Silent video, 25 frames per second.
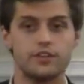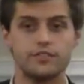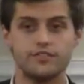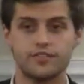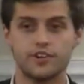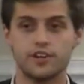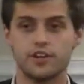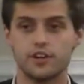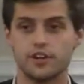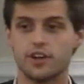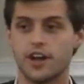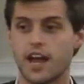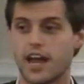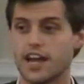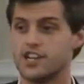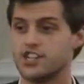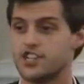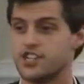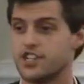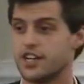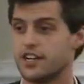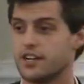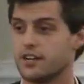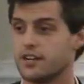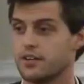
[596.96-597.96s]
for your
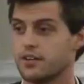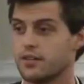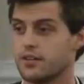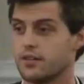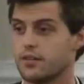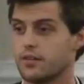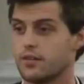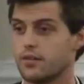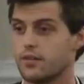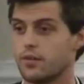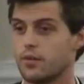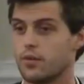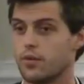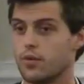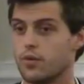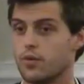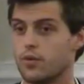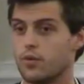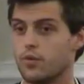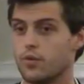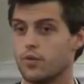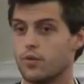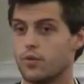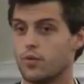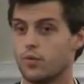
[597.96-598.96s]
nation.
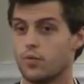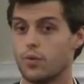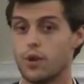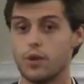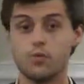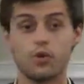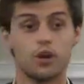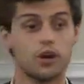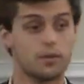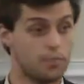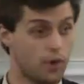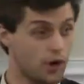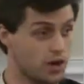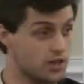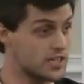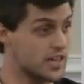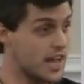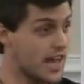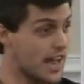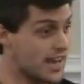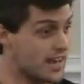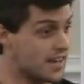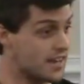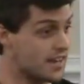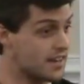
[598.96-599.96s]
We want to
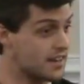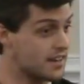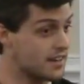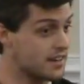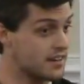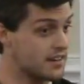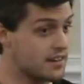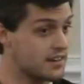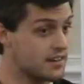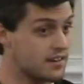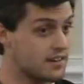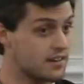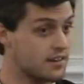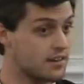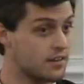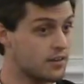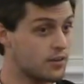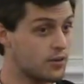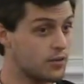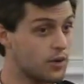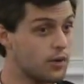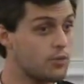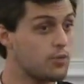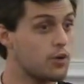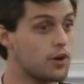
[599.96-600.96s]
partake.
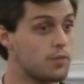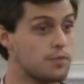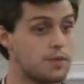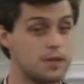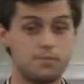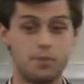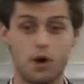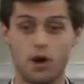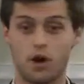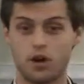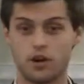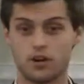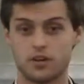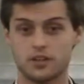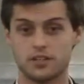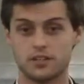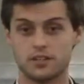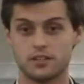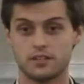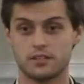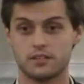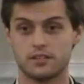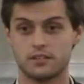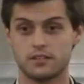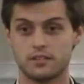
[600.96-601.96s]
We want to be part.
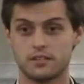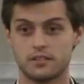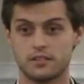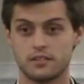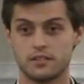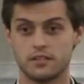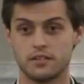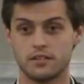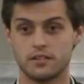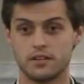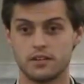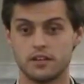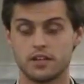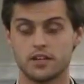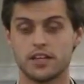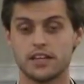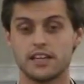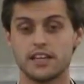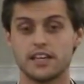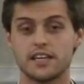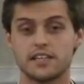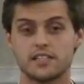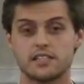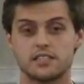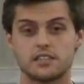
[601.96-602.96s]
Look at
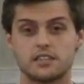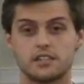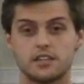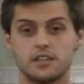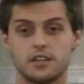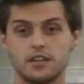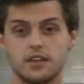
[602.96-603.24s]
this. Look